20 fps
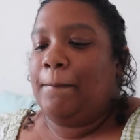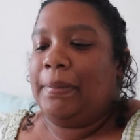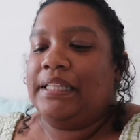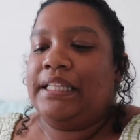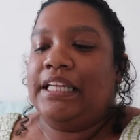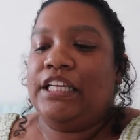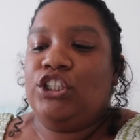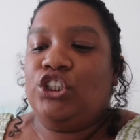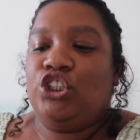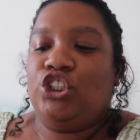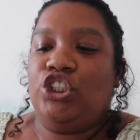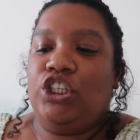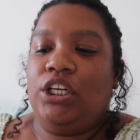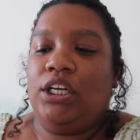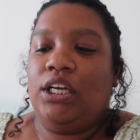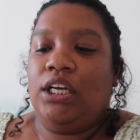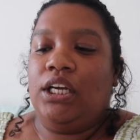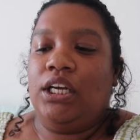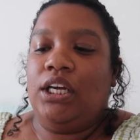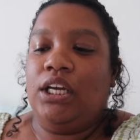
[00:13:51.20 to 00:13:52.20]
But then
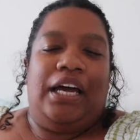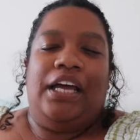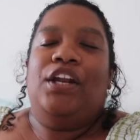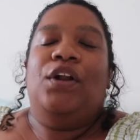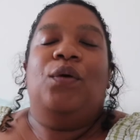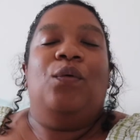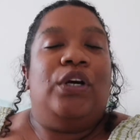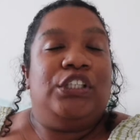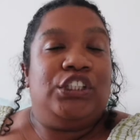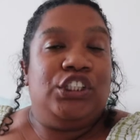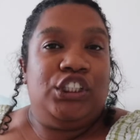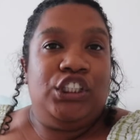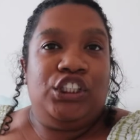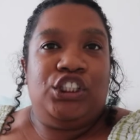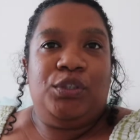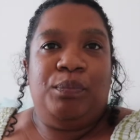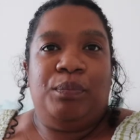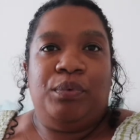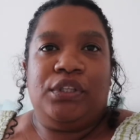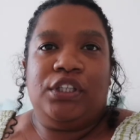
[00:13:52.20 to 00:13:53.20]
she, I don't know what she did,
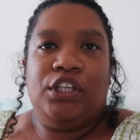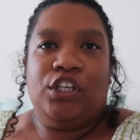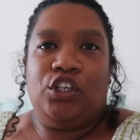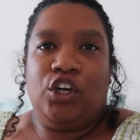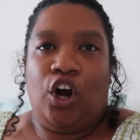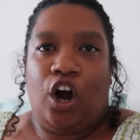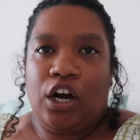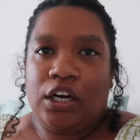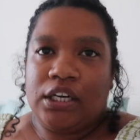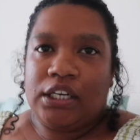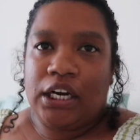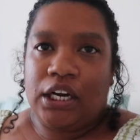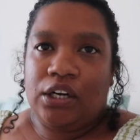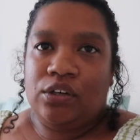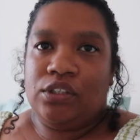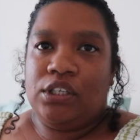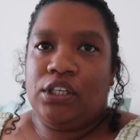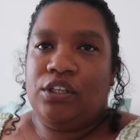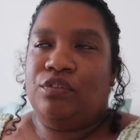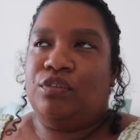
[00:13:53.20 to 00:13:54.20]
she put the wrong
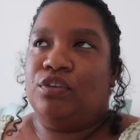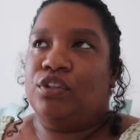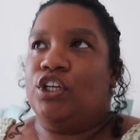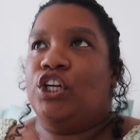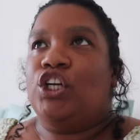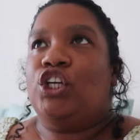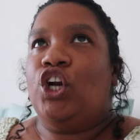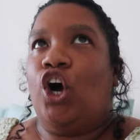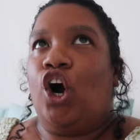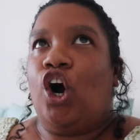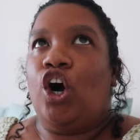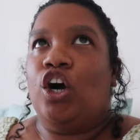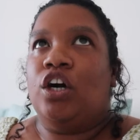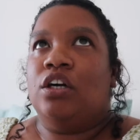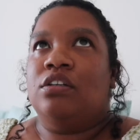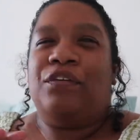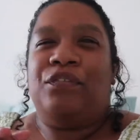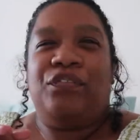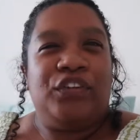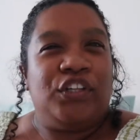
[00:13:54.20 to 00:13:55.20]
code in for the
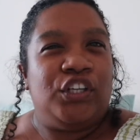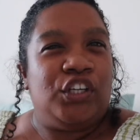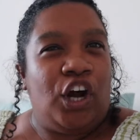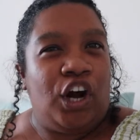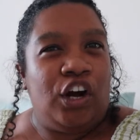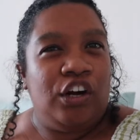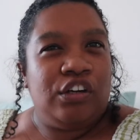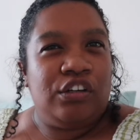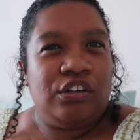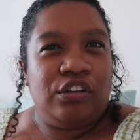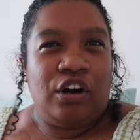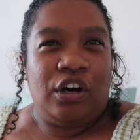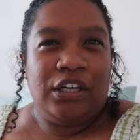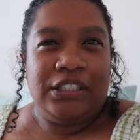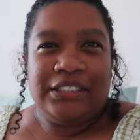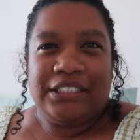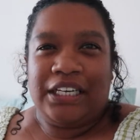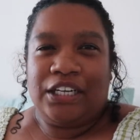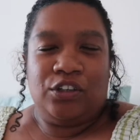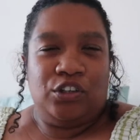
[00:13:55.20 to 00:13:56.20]
wrong
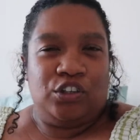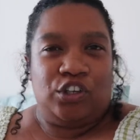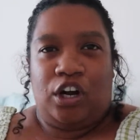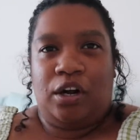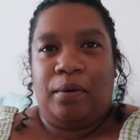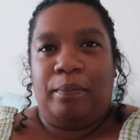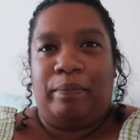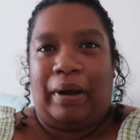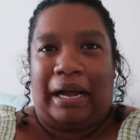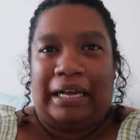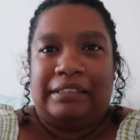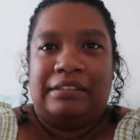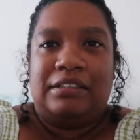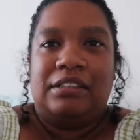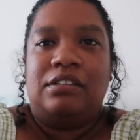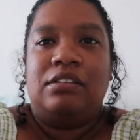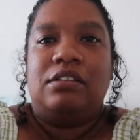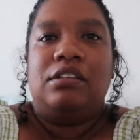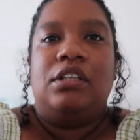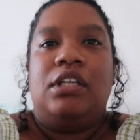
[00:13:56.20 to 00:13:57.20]
contract or wrong
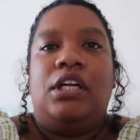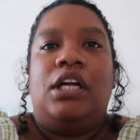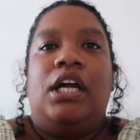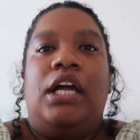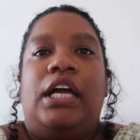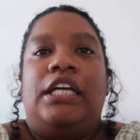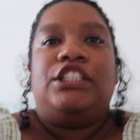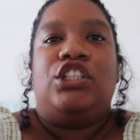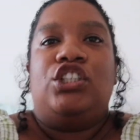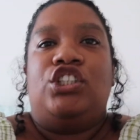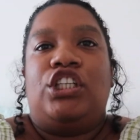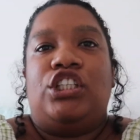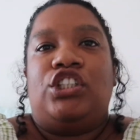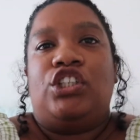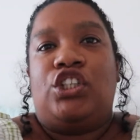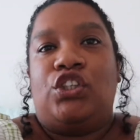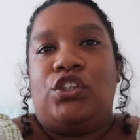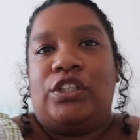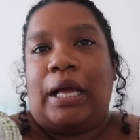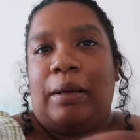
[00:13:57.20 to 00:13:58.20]
bundle. So she had
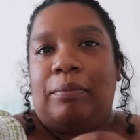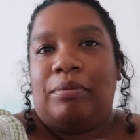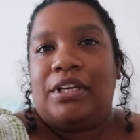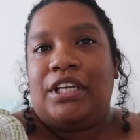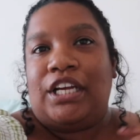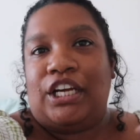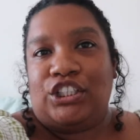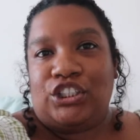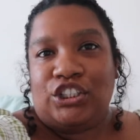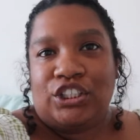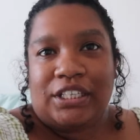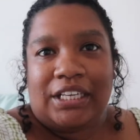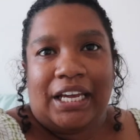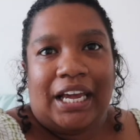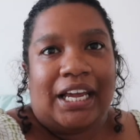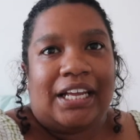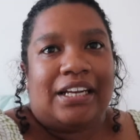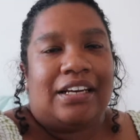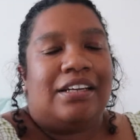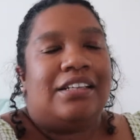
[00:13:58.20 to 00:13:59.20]
to do the application
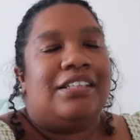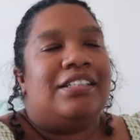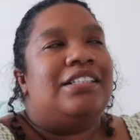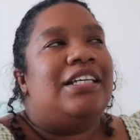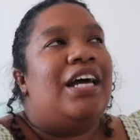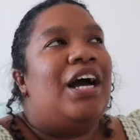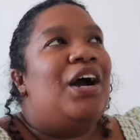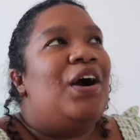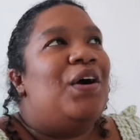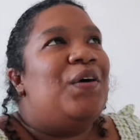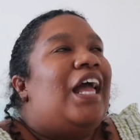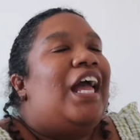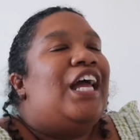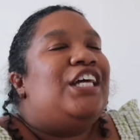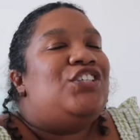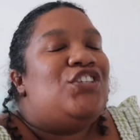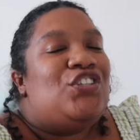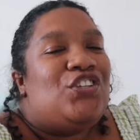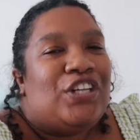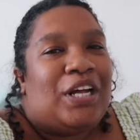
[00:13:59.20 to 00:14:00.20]
again. So as
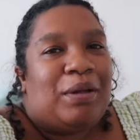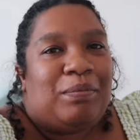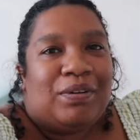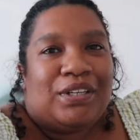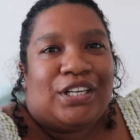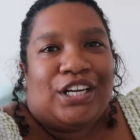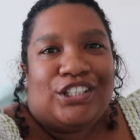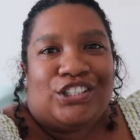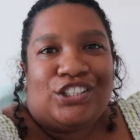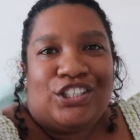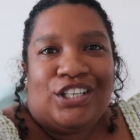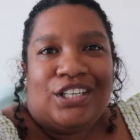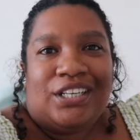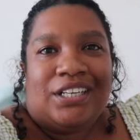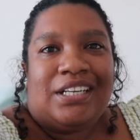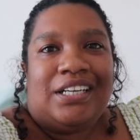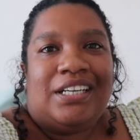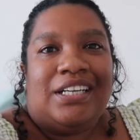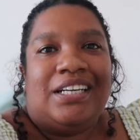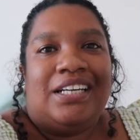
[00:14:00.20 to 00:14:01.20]
she was doing the application,
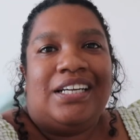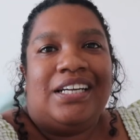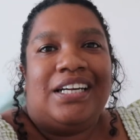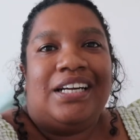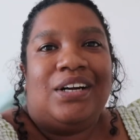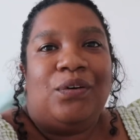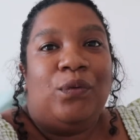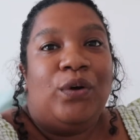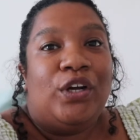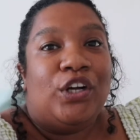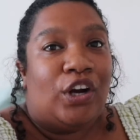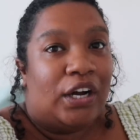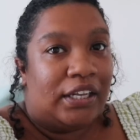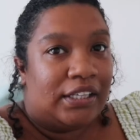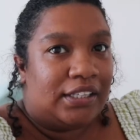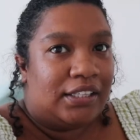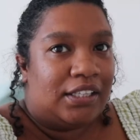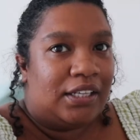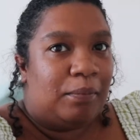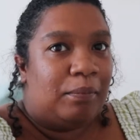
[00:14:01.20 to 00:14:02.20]
we
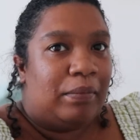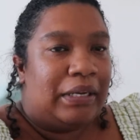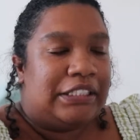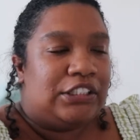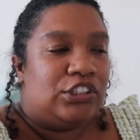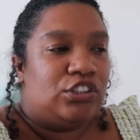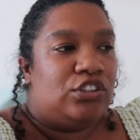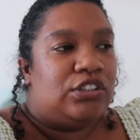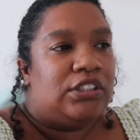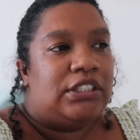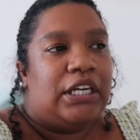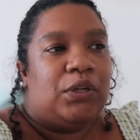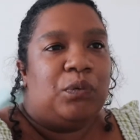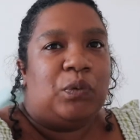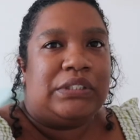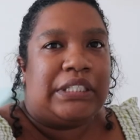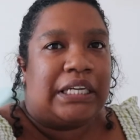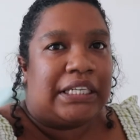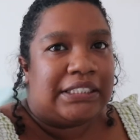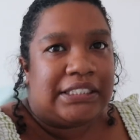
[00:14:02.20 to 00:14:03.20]
got the message to say it
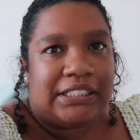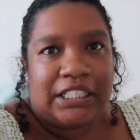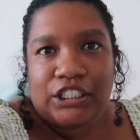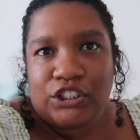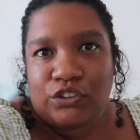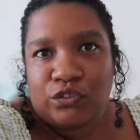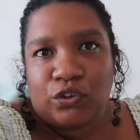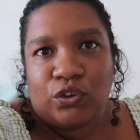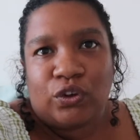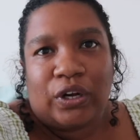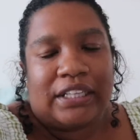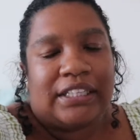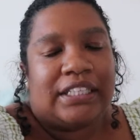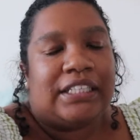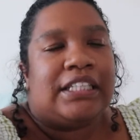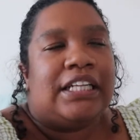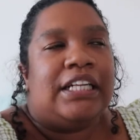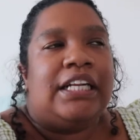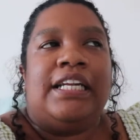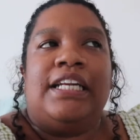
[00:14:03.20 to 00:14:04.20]
was successful. I
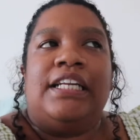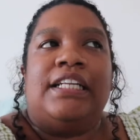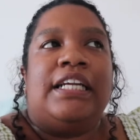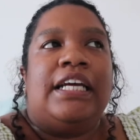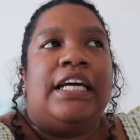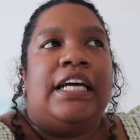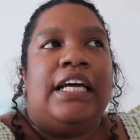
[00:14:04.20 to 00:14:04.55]
think they needed